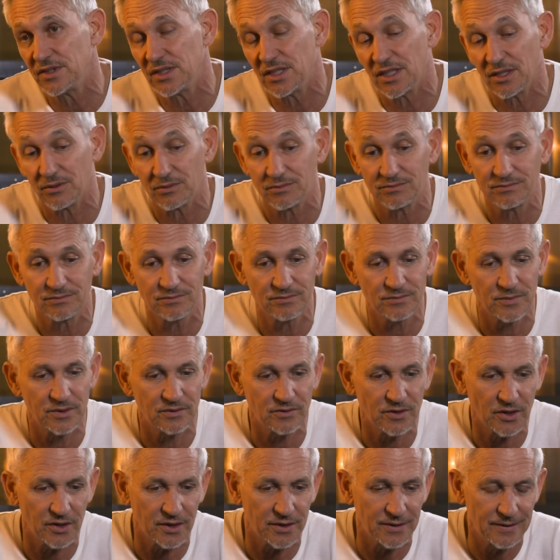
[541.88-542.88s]
you know,
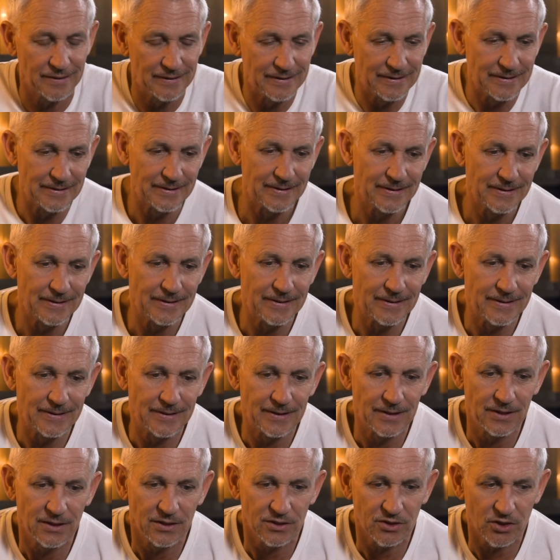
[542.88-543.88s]
we've got to
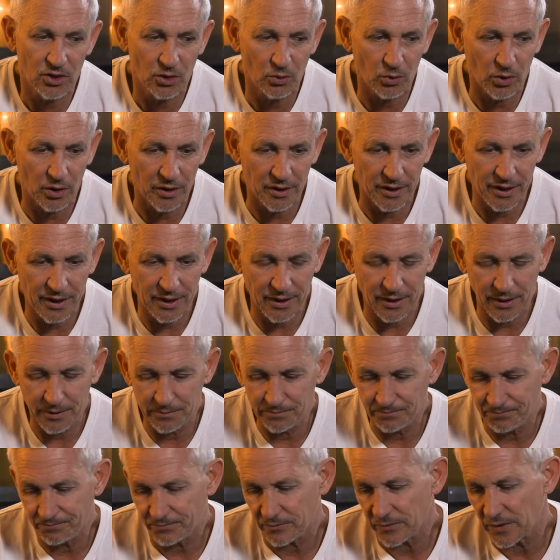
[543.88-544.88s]
do what the
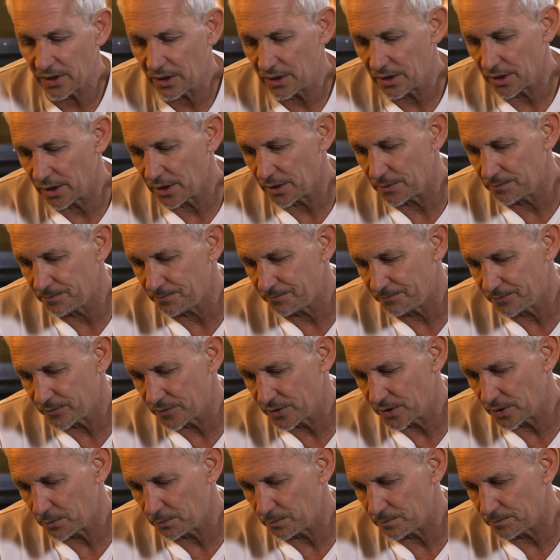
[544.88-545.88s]
um, um,
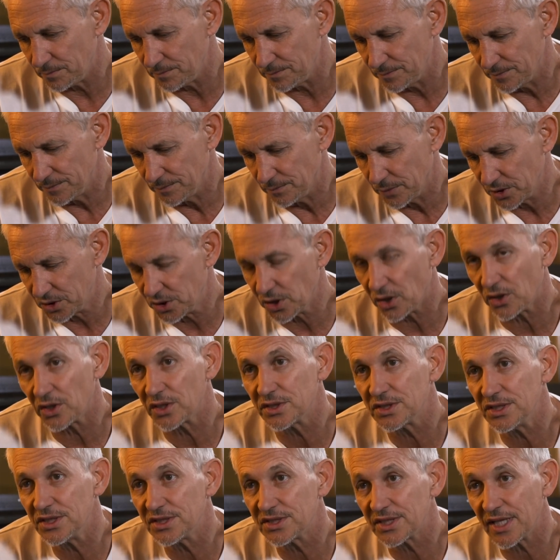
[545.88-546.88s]
the
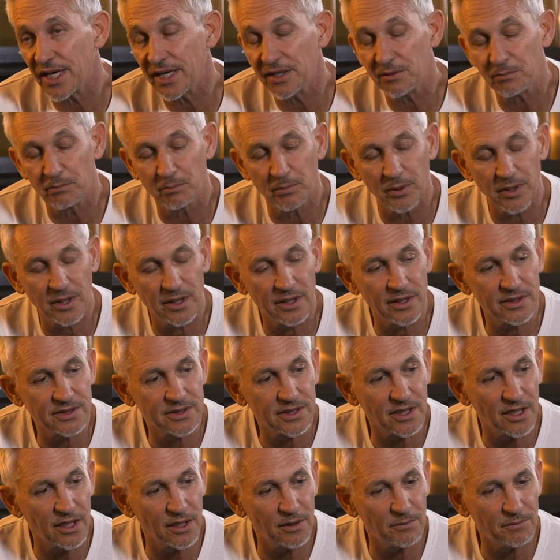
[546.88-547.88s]
majority said.
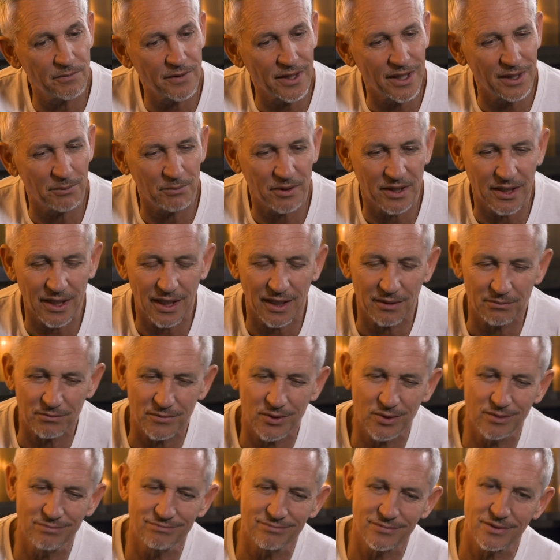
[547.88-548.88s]
But um, then it became
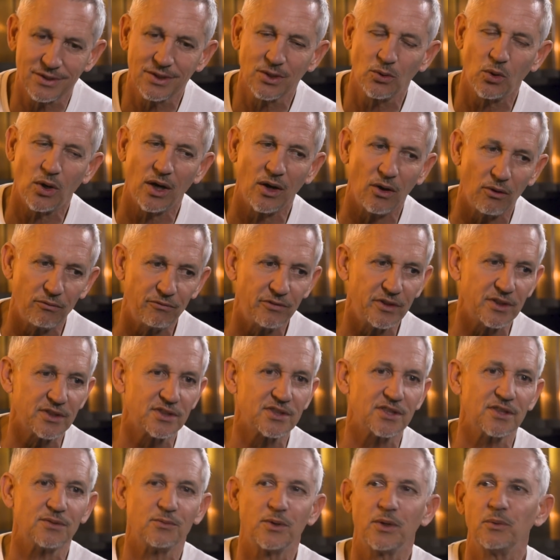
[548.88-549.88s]
quite
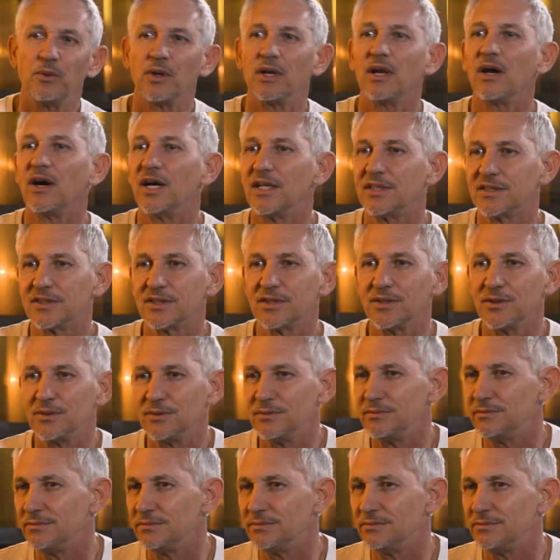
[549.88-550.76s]
obvious that we were lied to,